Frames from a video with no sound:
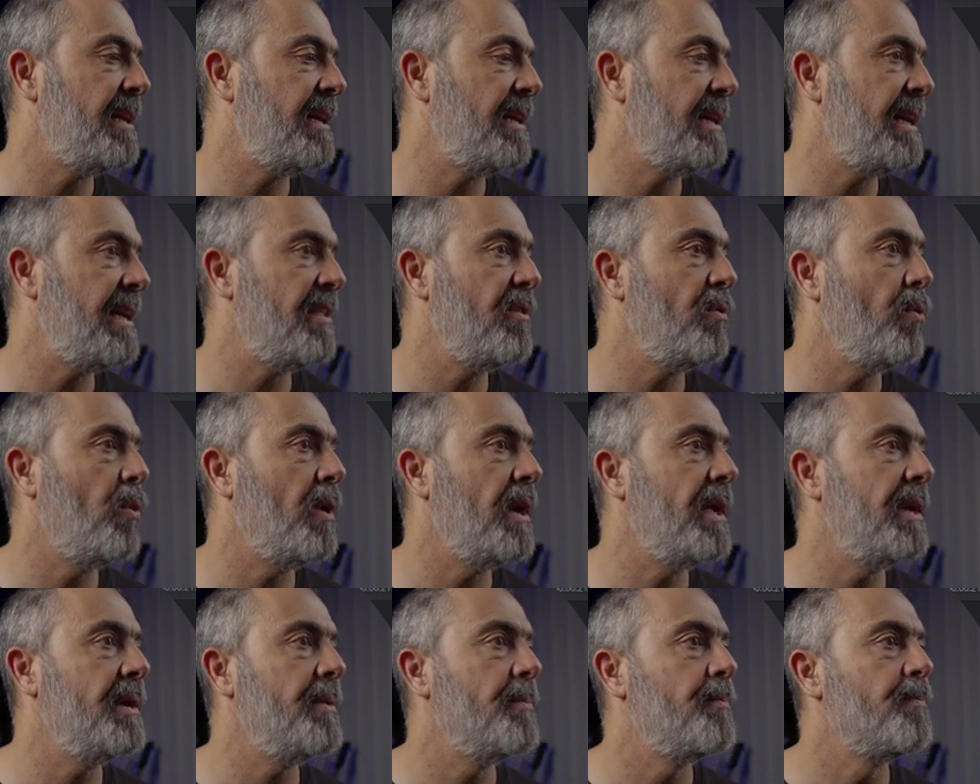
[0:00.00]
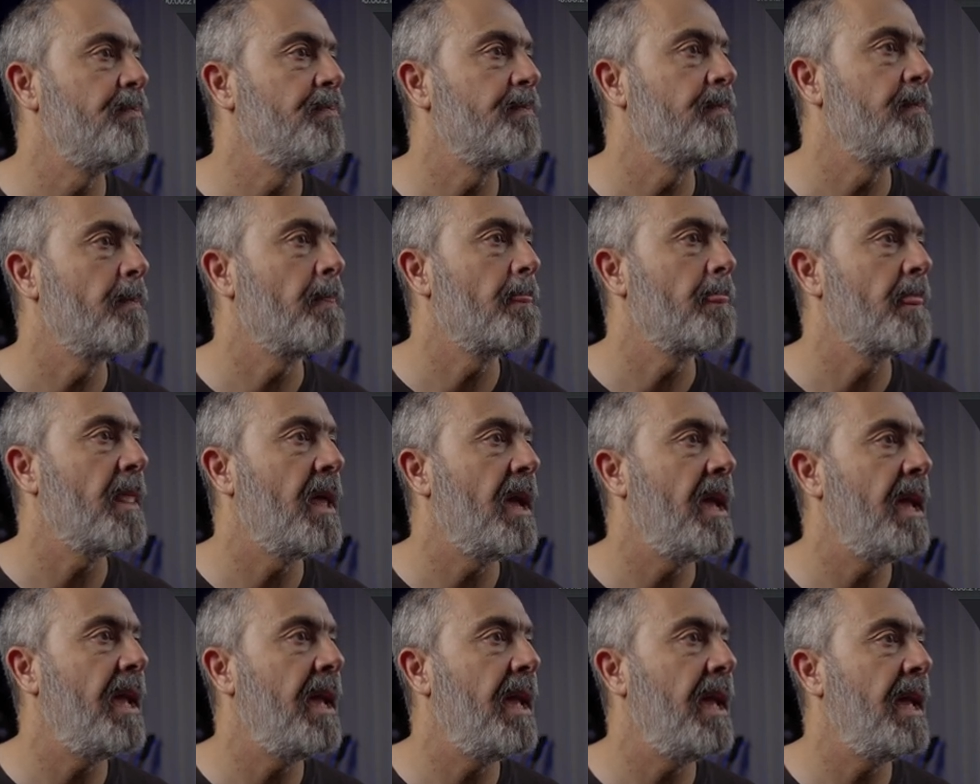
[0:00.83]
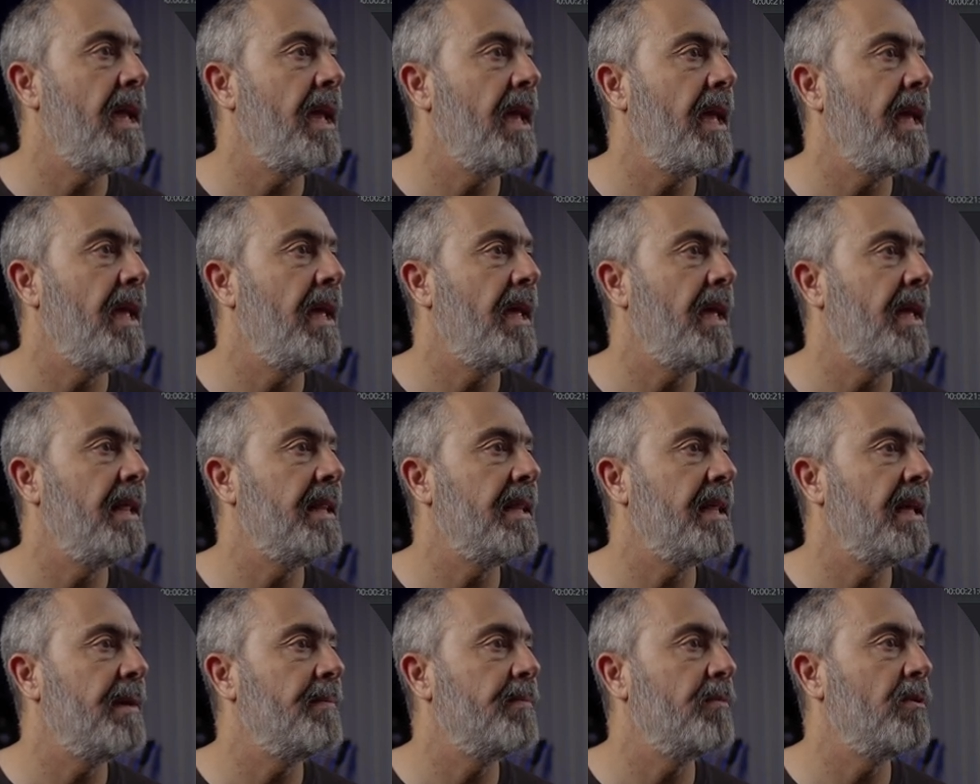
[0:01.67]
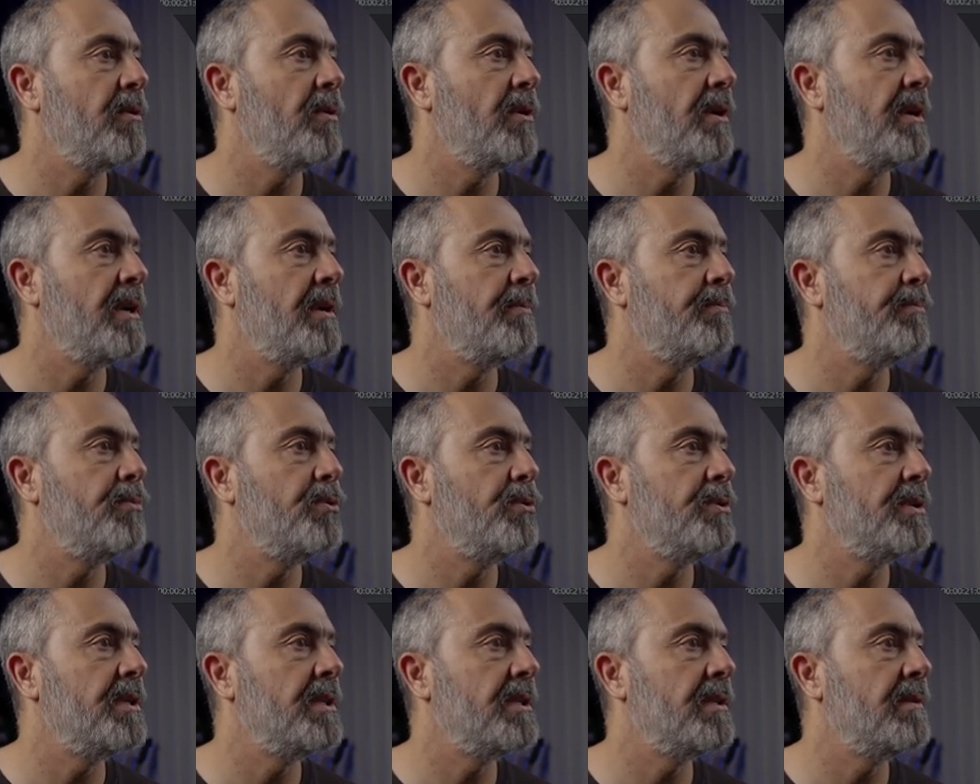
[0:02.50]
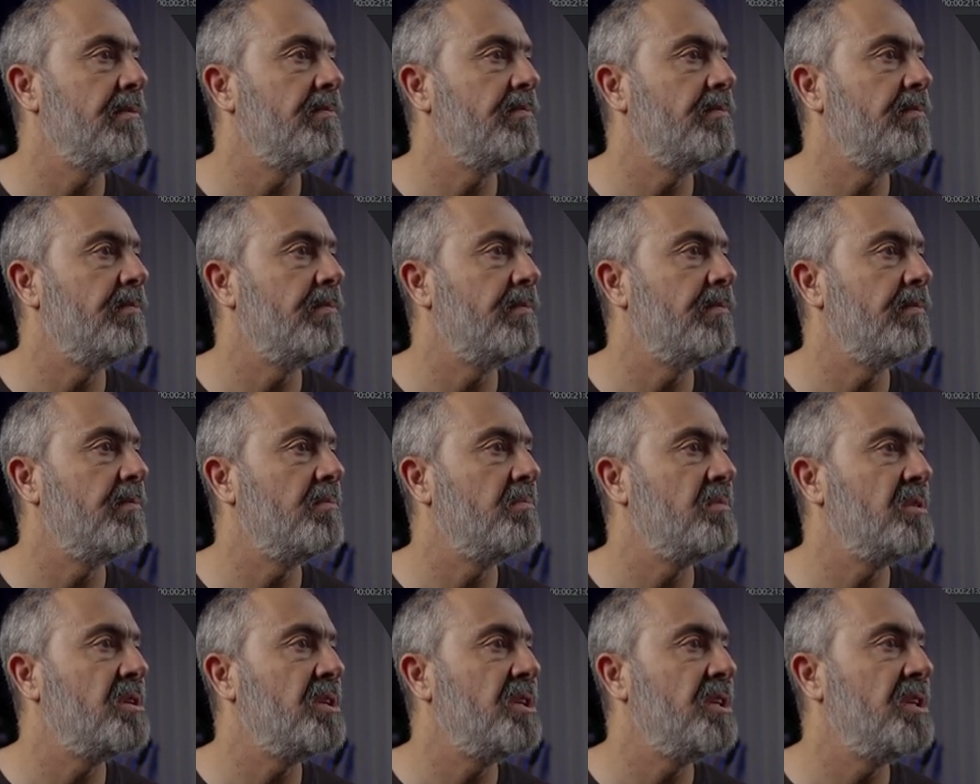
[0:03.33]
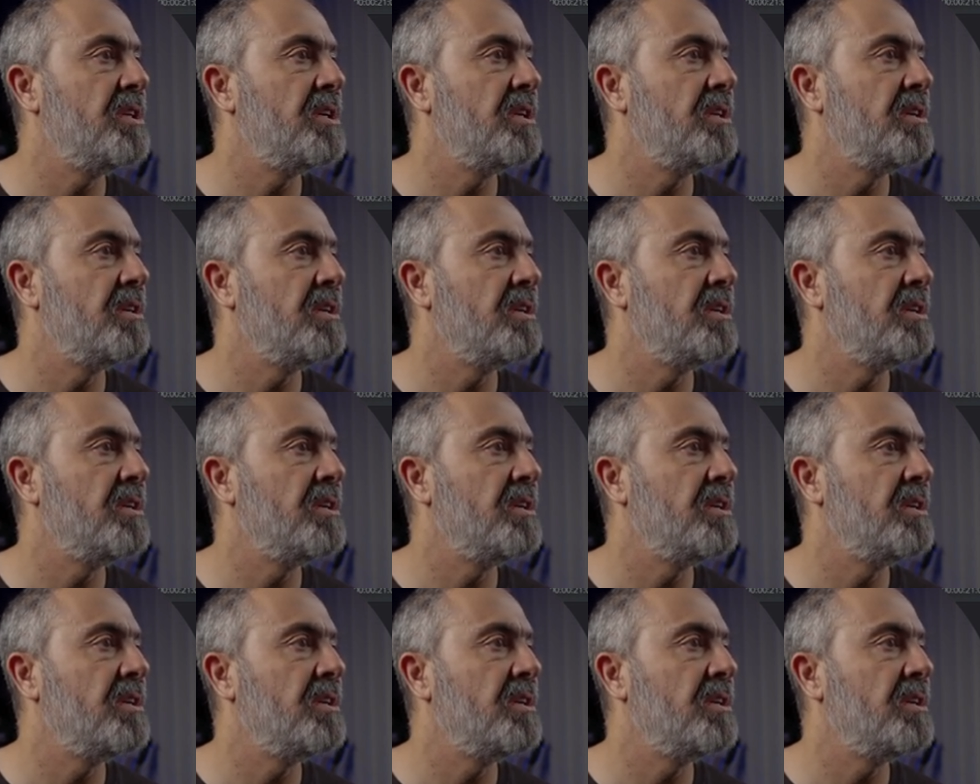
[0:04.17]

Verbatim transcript: another one and I'm gonna put it here